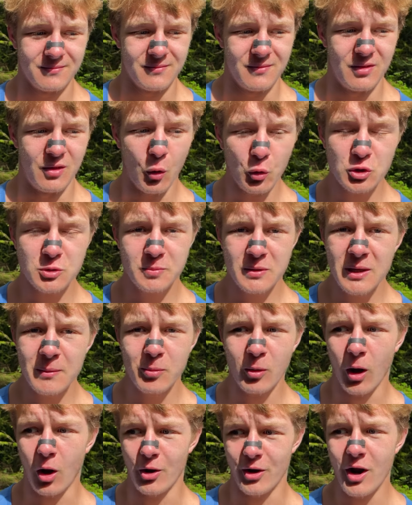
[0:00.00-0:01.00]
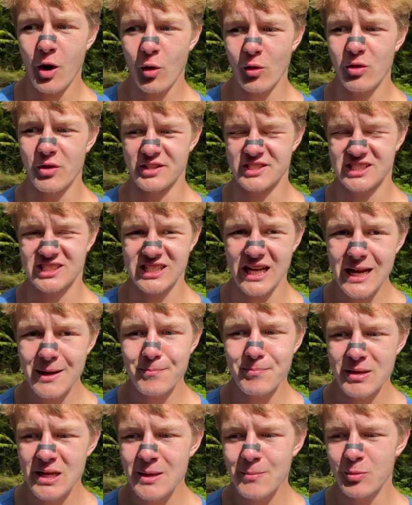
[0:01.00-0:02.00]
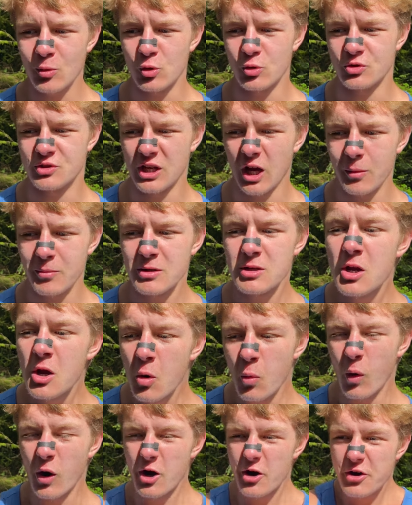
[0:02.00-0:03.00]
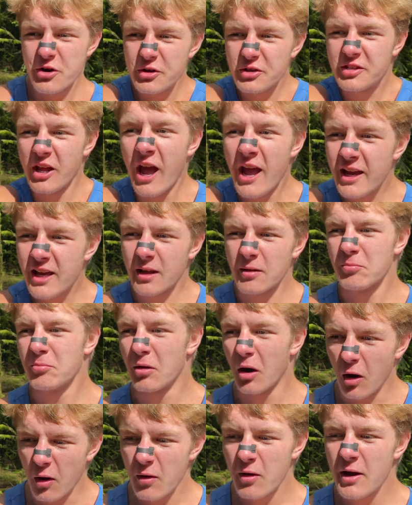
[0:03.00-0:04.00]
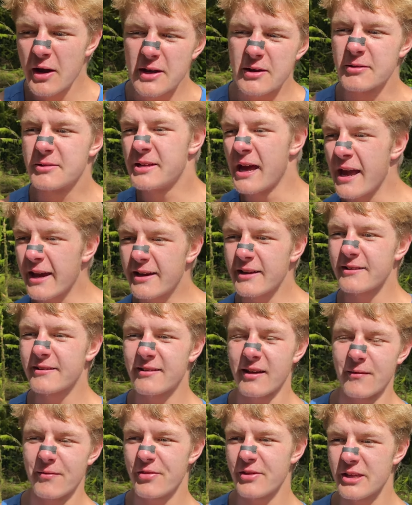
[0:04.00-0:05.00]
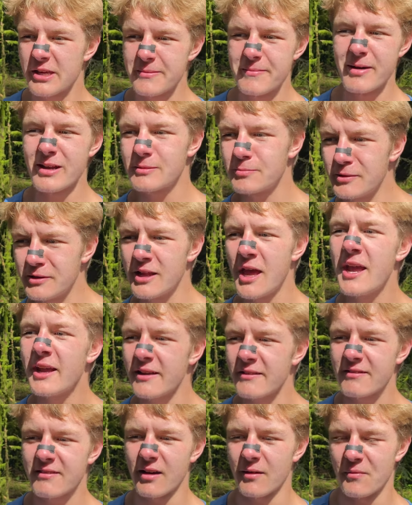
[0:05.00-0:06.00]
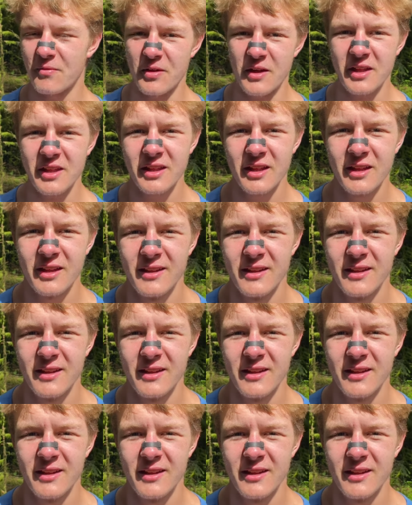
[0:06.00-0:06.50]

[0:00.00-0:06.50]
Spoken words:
Those people are now the same people who tell me, what are you taking, bro? You're taking something, you must be taking something.